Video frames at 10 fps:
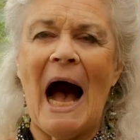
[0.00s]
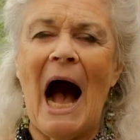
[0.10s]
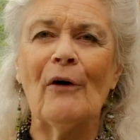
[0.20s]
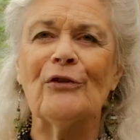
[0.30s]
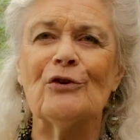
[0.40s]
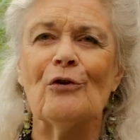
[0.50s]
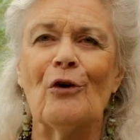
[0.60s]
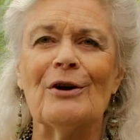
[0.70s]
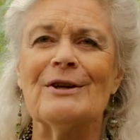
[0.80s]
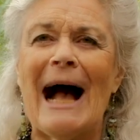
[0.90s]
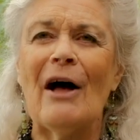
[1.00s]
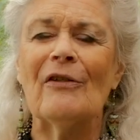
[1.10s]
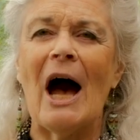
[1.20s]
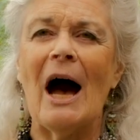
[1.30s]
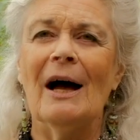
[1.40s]
out the door, down
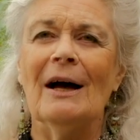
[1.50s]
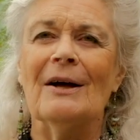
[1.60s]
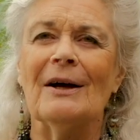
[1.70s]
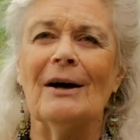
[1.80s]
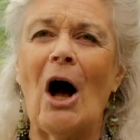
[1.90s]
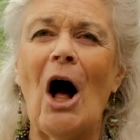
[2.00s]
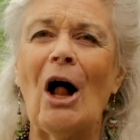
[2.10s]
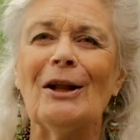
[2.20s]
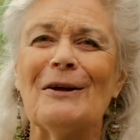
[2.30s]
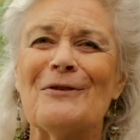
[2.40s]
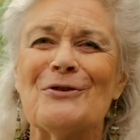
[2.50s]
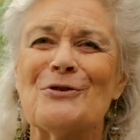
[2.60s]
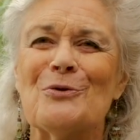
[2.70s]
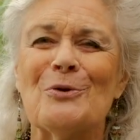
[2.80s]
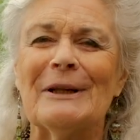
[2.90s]
the hall of the
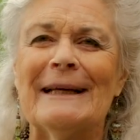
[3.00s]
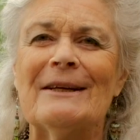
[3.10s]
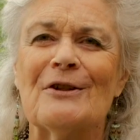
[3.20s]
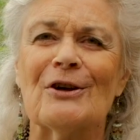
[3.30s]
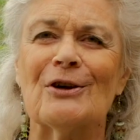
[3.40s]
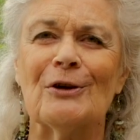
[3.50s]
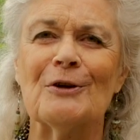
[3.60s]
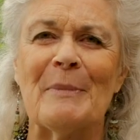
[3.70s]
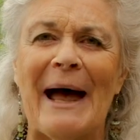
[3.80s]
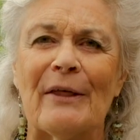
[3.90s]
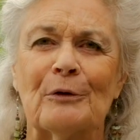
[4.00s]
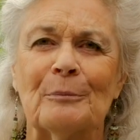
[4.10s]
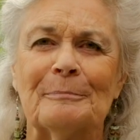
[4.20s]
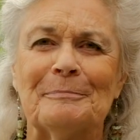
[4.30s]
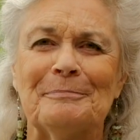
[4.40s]
school, into the girls'
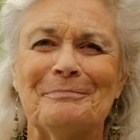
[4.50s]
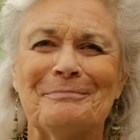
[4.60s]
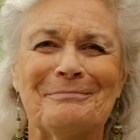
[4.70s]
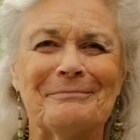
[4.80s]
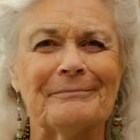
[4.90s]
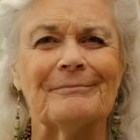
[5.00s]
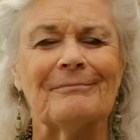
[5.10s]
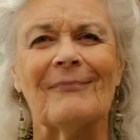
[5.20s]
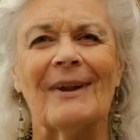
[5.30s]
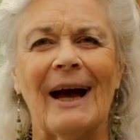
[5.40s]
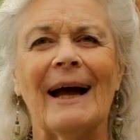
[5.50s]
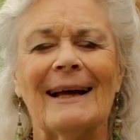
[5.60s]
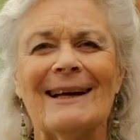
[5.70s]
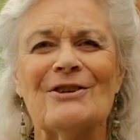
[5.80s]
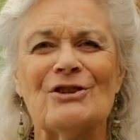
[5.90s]
bathroom. I
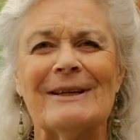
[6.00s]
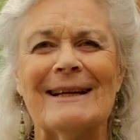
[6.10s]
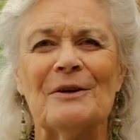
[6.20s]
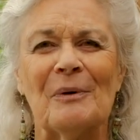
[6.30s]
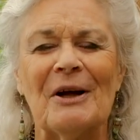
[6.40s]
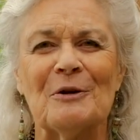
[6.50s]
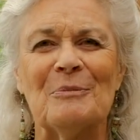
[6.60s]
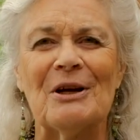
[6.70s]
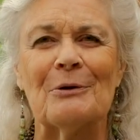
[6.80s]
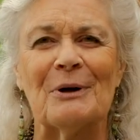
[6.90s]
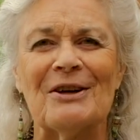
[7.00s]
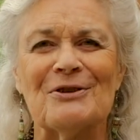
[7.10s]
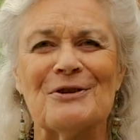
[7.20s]
guess she didn't want to be crushed.